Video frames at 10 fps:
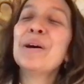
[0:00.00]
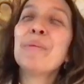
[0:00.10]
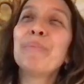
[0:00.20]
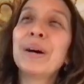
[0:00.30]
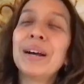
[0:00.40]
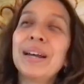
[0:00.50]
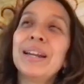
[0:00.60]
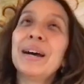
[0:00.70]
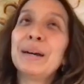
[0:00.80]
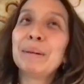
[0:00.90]
but
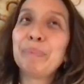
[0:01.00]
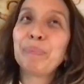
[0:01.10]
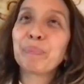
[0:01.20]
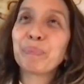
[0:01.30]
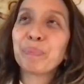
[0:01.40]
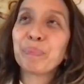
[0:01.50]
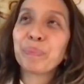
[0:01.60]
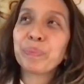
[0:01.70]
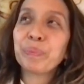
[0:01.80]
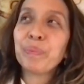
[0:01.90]
um,
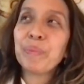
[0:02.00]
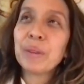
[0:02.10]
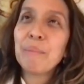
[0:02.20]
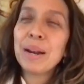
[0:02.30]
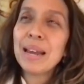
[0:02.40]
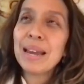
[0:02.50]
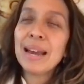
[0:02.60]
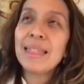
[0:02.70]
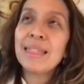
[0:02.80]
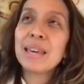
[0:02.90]
but I,
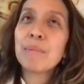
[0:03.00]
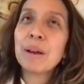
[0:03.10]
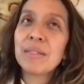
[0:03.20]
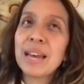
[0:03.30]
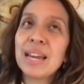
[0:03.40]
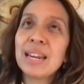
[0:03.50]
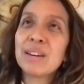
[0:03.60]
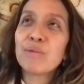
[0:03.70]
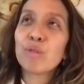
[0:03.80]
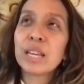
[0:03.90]
I think about that
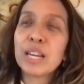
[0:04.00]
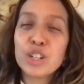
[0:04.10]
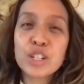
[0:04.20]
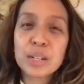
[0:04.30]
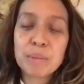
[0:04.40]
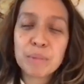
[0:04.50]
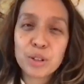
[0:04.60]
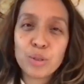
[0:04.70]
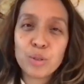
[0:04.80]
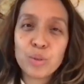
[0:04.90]
in relationship
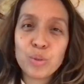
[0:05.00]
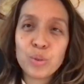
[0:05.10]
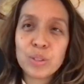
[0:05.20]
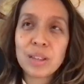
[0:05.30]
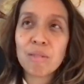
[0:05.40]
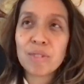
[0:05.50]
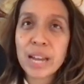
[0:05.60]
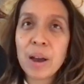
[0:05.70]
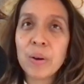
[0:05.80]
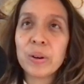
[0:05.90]
to self
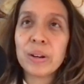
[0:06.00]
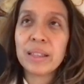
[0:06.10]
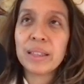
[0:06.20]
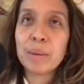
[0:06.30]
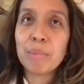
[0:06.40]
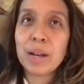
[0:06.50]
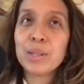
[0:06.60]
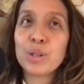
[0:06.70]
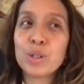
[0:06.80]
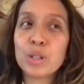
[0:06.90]
doubt and the
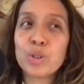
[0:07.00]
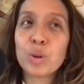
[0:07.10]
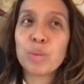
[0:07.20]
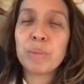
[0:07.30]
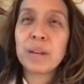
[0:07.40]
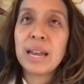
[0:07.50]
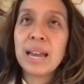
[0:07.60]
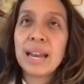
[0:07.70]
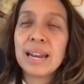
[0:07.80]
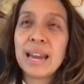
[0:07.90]
imposter syndrome
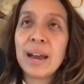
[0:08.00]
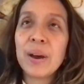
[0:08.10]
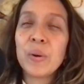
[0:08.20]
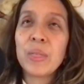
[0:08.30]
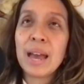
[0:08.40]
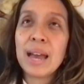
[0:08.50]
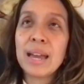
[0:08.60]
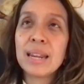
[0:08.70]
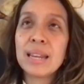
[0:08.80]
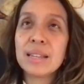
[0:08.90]
and how
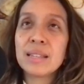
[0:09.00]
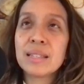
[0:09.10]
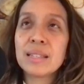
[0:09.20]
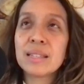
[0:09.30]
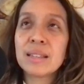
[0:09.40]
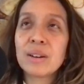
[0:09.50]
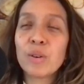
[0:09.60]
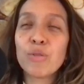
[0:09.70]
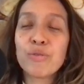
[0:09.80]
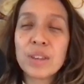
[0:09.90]
that is
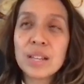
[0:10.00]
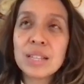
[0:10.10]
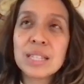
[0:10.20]
or feels